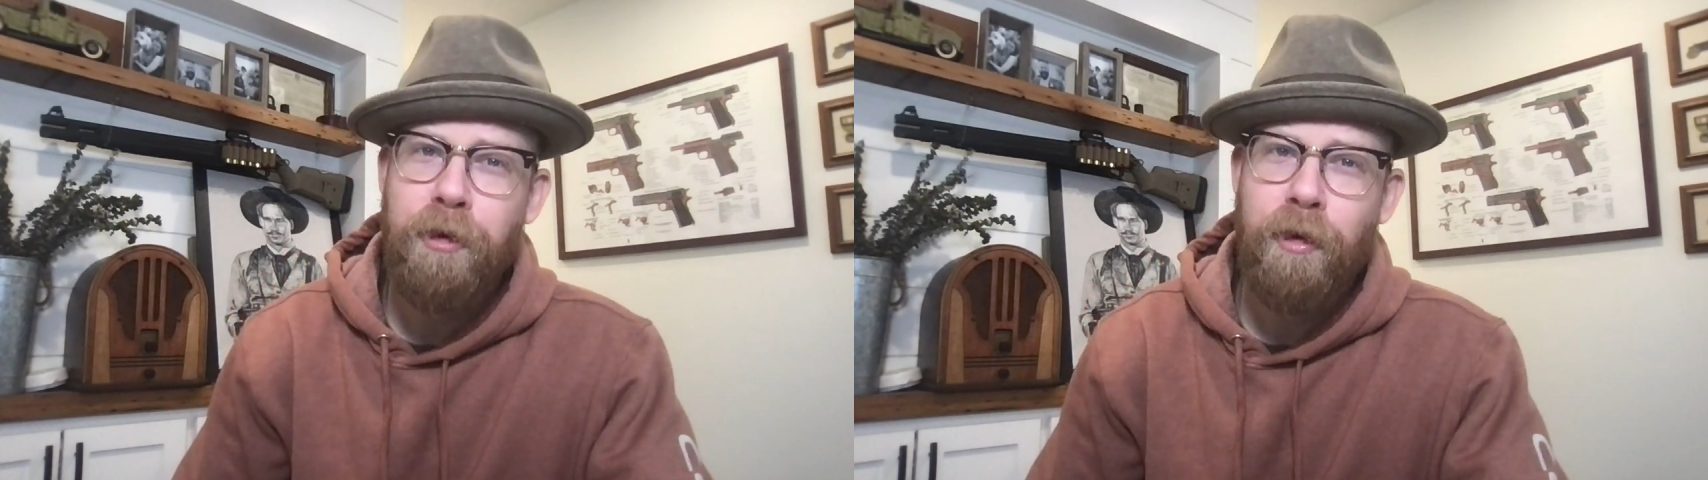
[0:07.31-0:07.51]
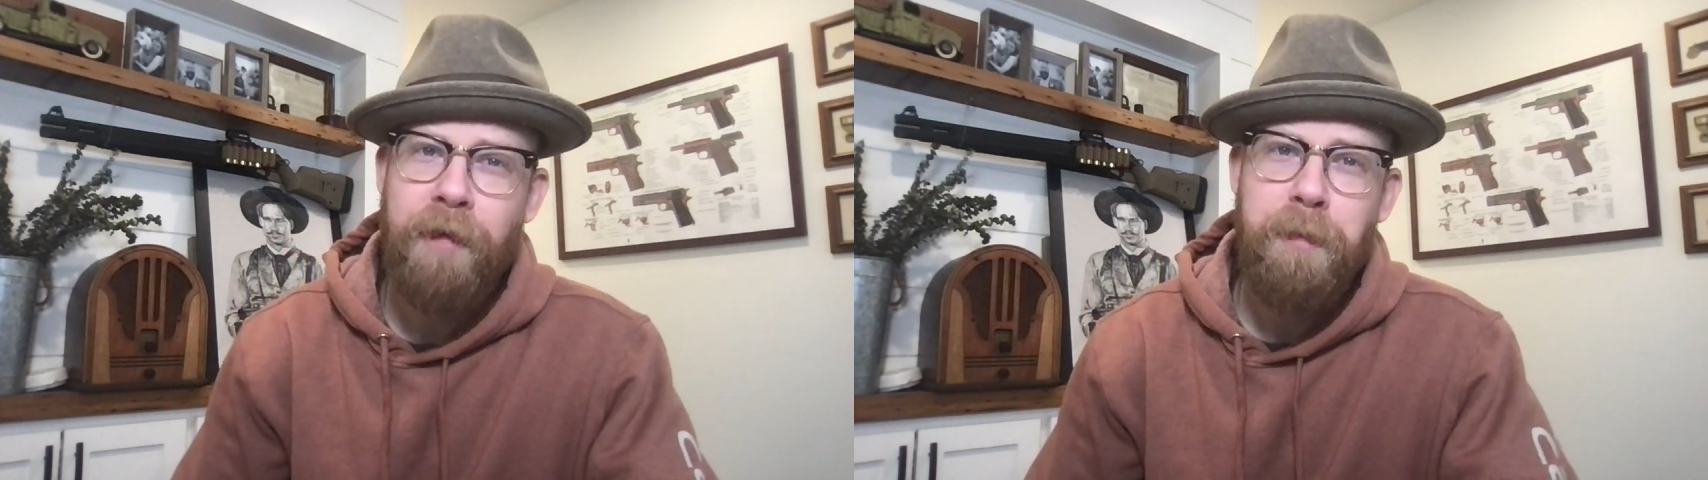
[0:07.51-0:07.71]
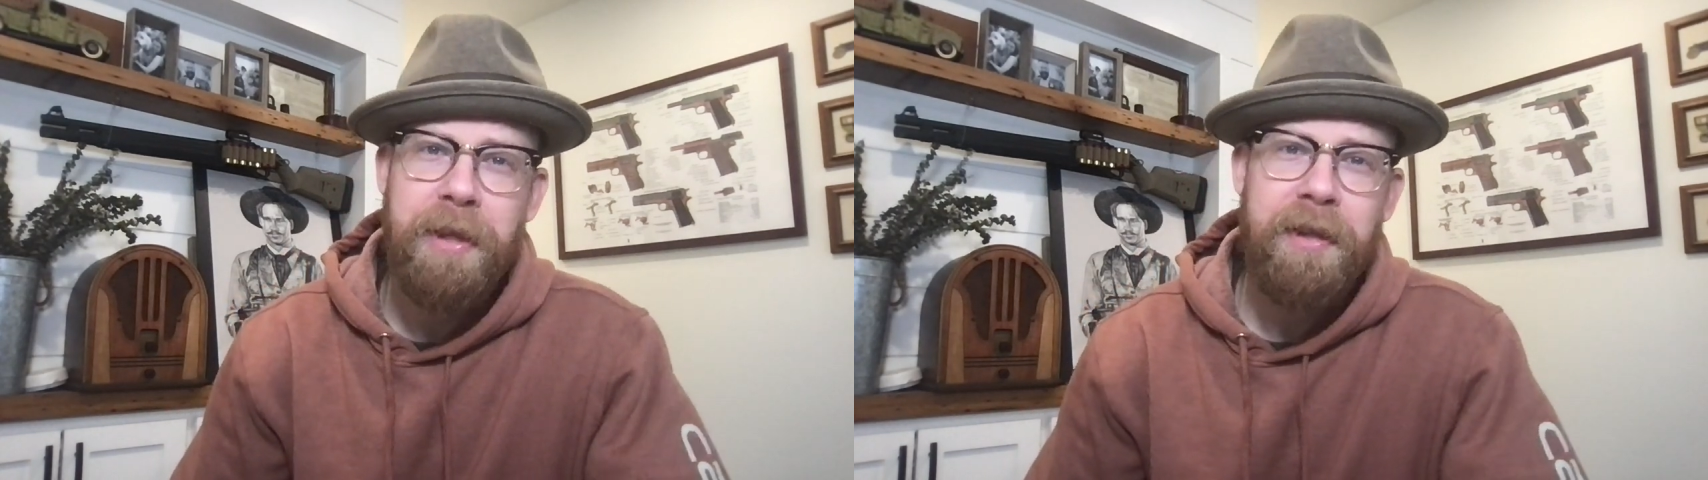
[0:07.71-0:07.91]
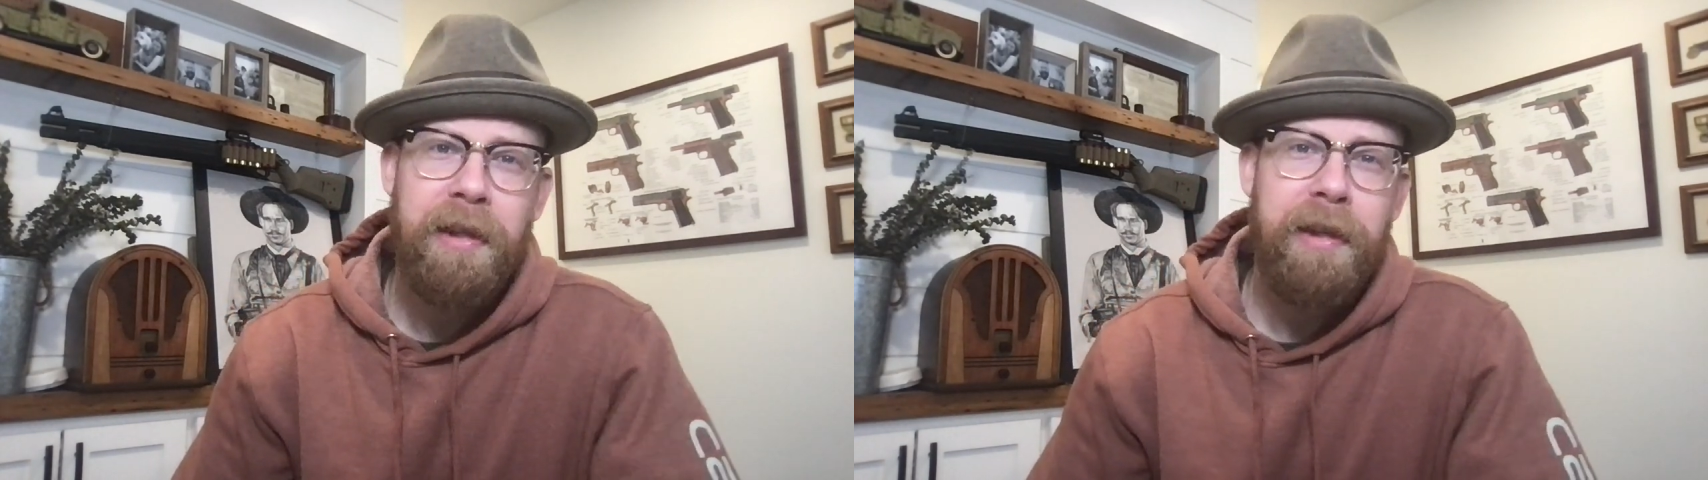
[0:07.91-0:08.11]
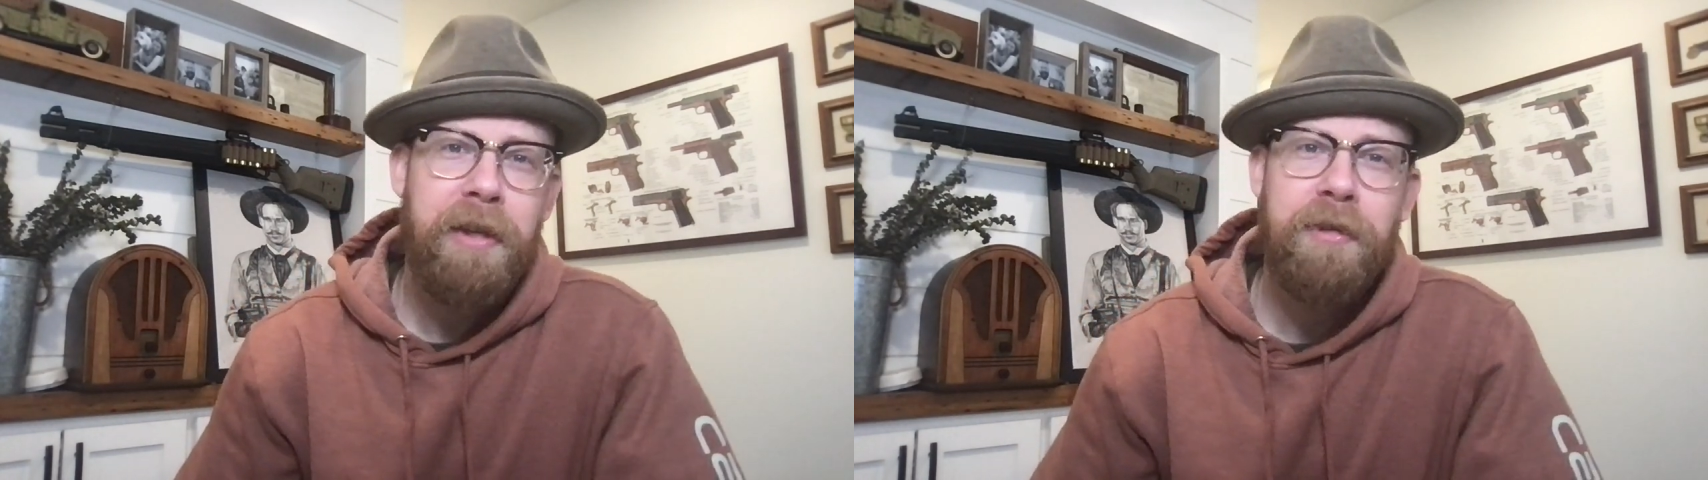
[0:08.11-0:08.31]
your
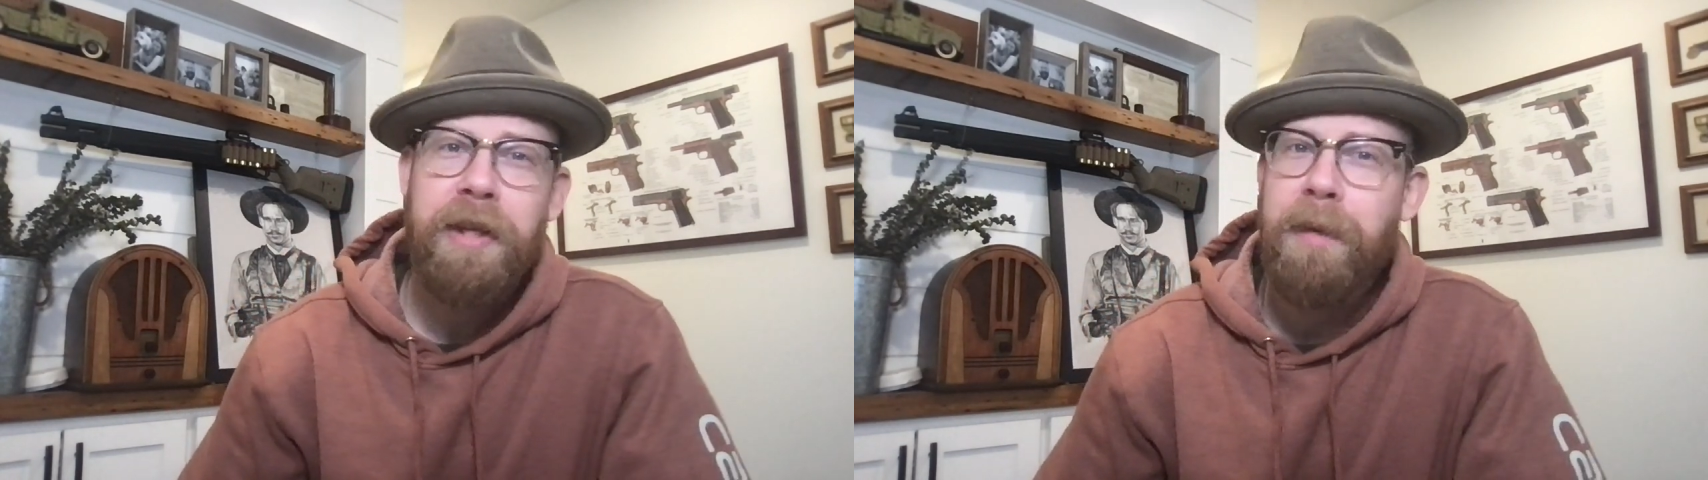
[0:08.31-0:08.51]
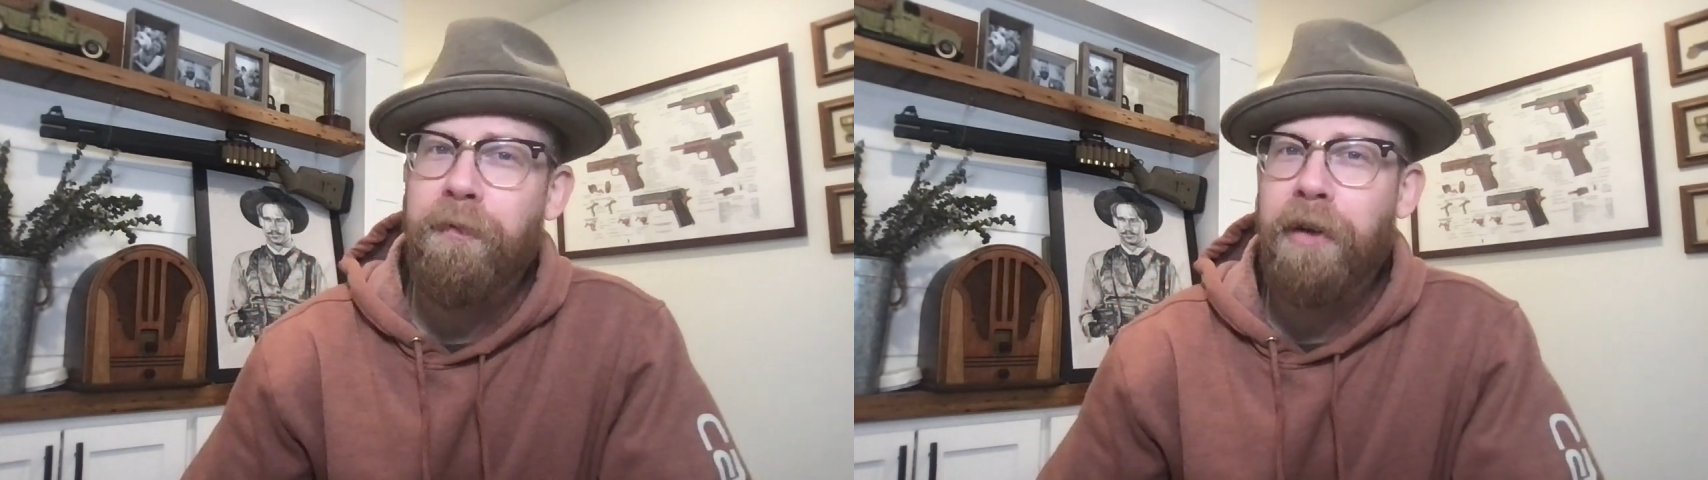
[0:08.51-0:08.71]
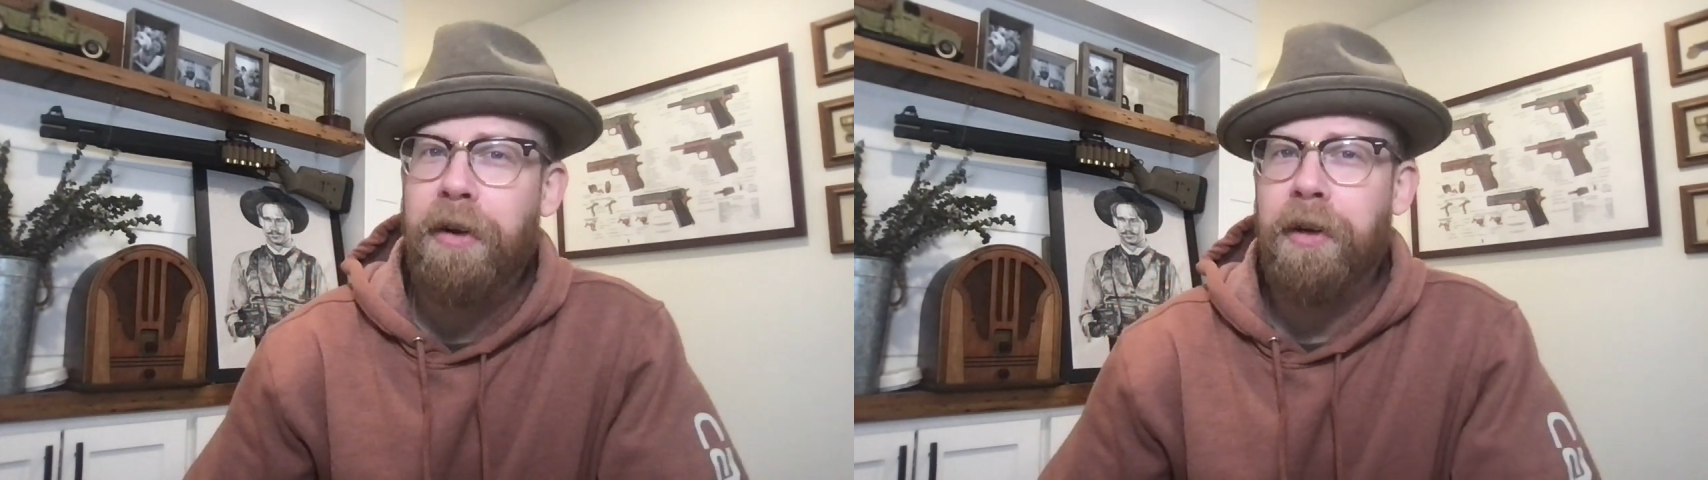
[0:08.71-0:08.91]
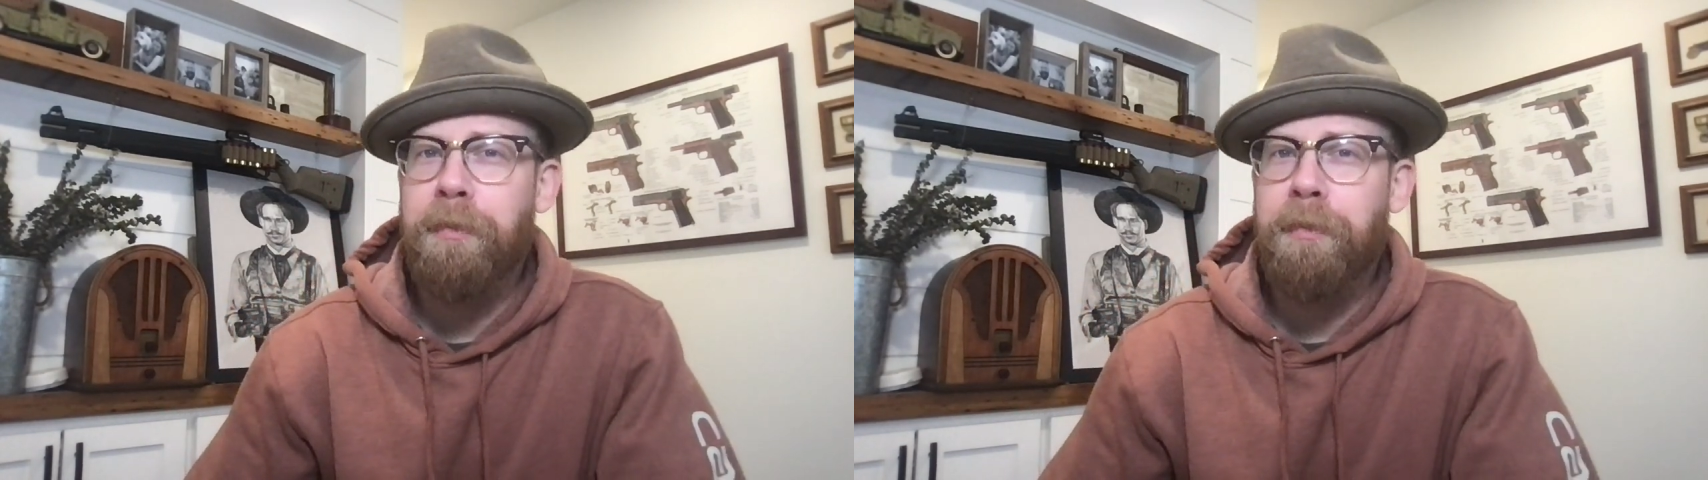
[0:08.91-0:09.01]
FPC legal team fired